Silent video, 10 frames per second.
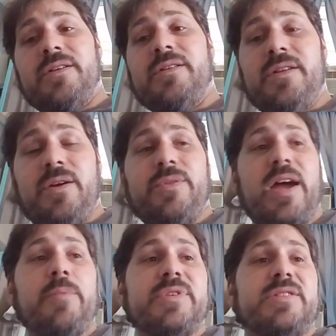you know,
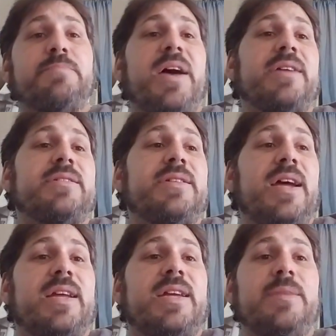that respect
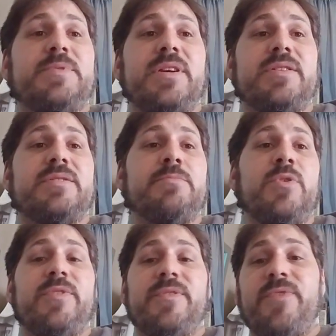that keeps us
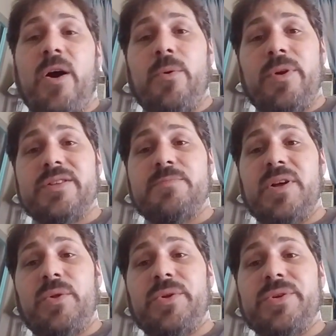moving forward as
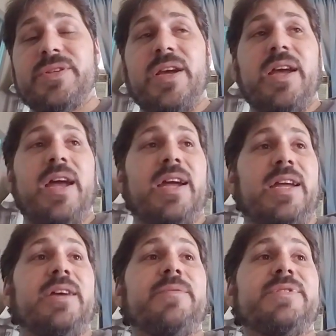builders
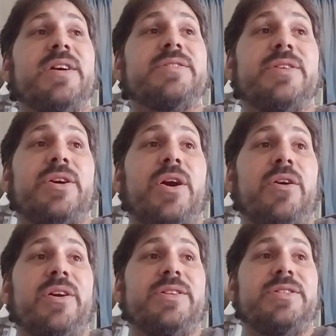and gives us the
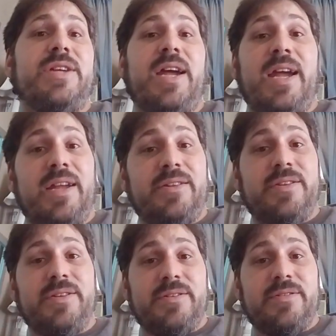courage and
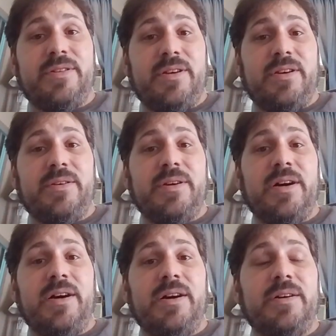
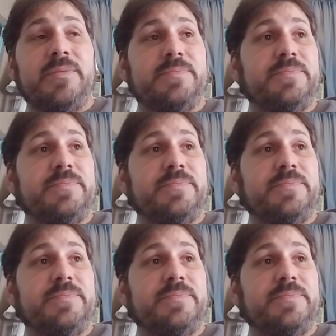the